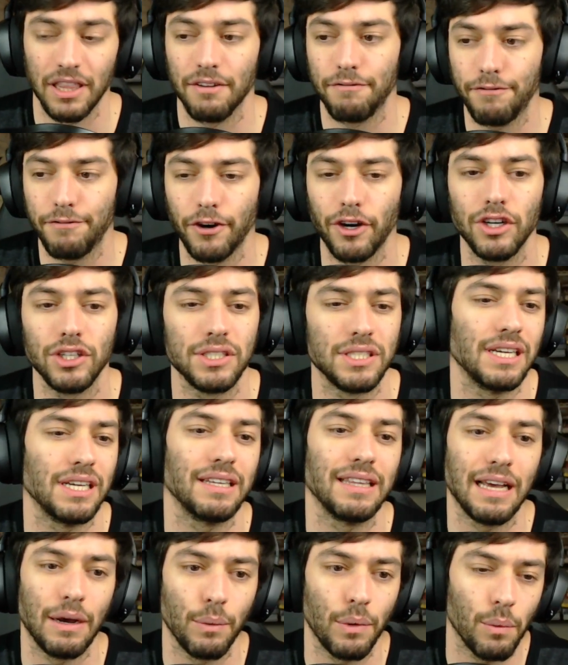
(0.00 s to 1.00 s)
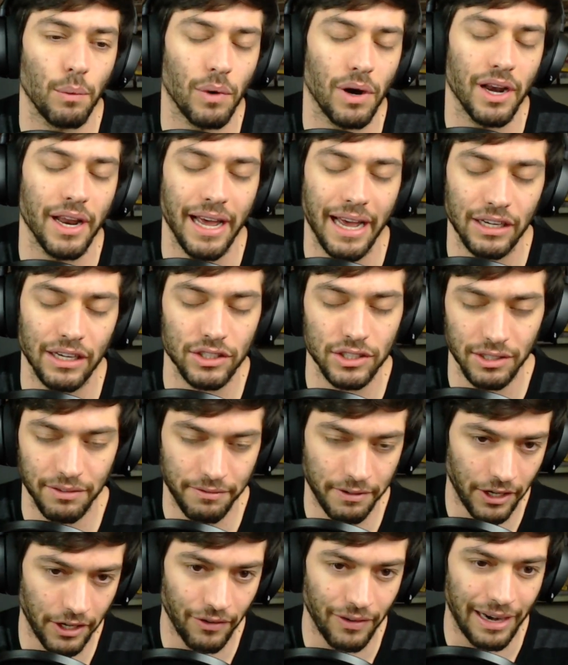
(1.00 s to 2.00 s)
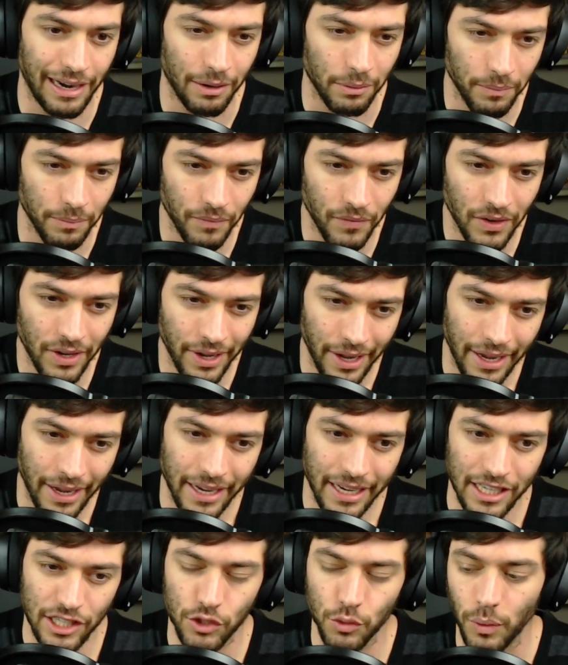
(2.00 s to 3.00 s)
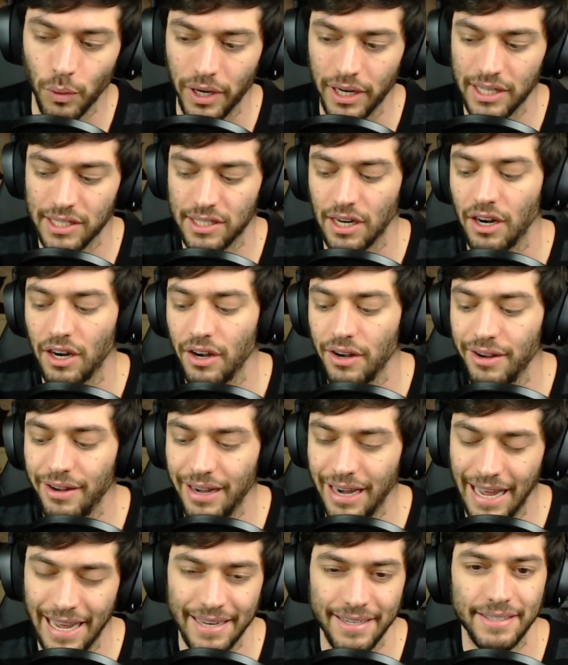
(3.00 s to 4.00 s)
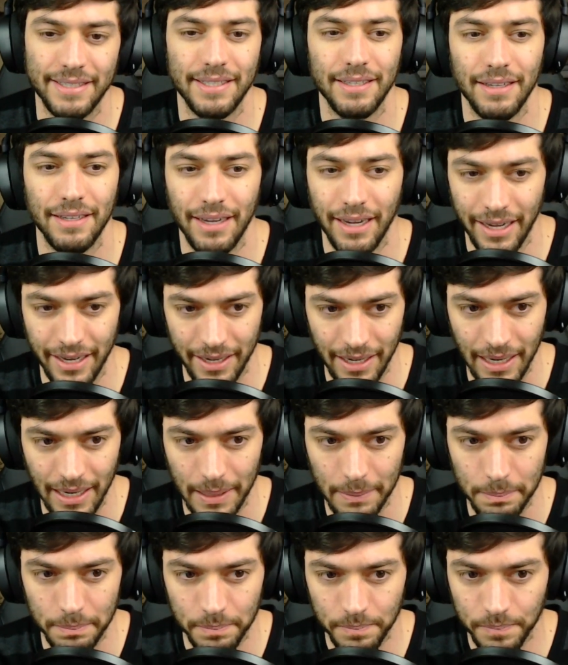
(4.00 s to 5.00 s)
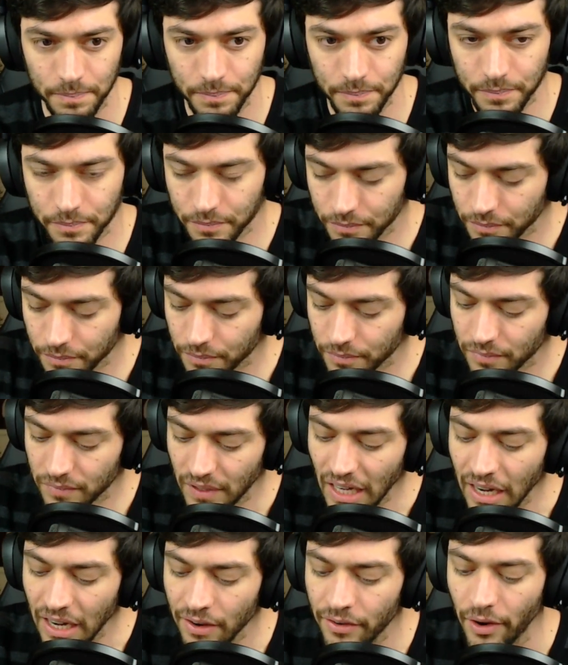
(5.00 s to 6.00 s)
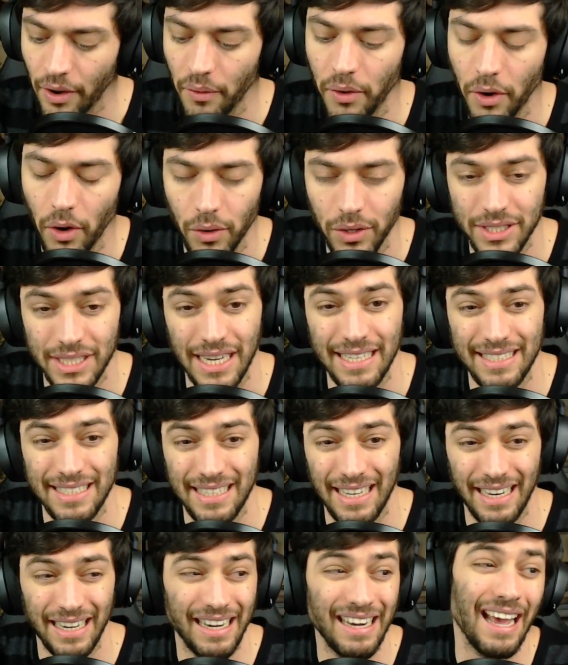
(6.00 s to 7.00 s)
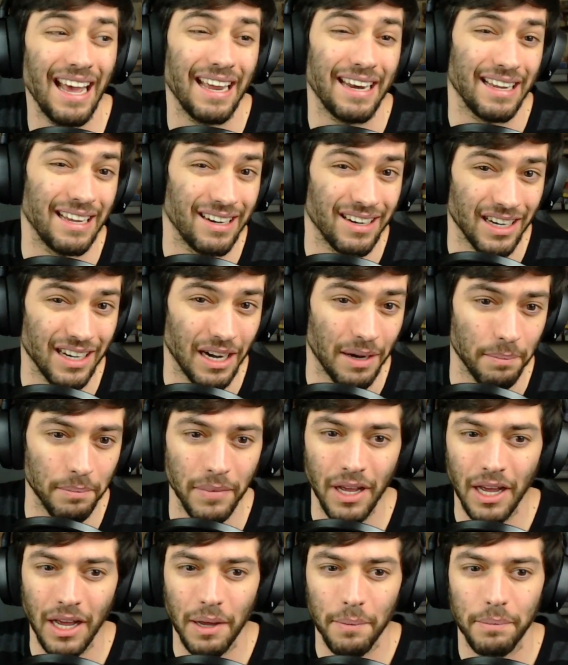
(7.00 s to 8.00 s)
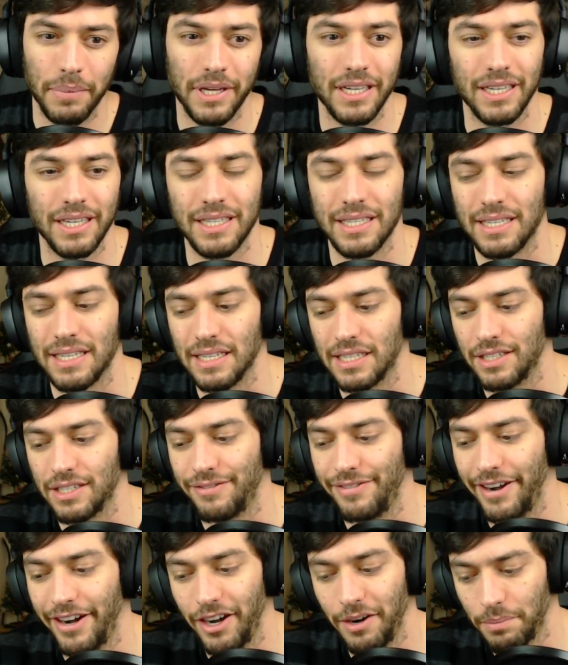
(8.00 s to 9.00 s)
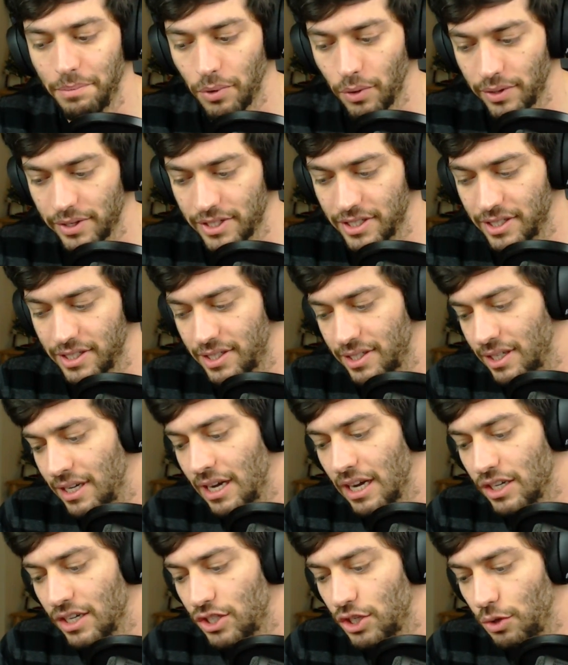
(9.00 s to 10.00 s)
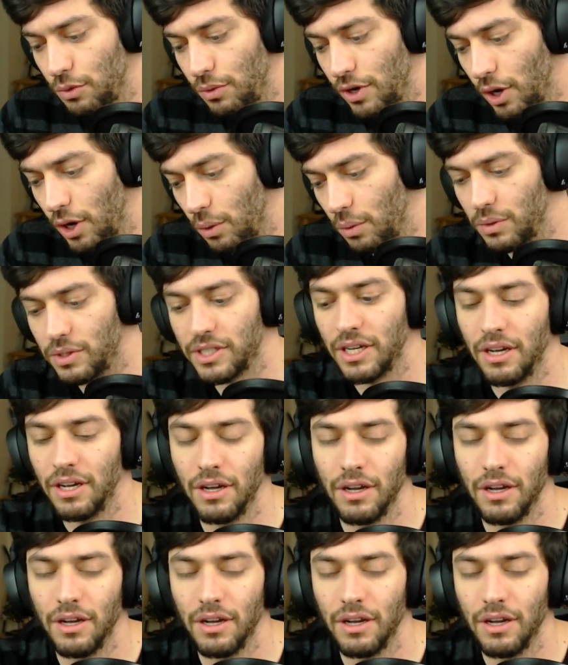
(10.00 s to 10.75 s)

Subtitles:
The first thing that we want to actually figure out is what is our net income. Now, notice I say net income because this is very important to note.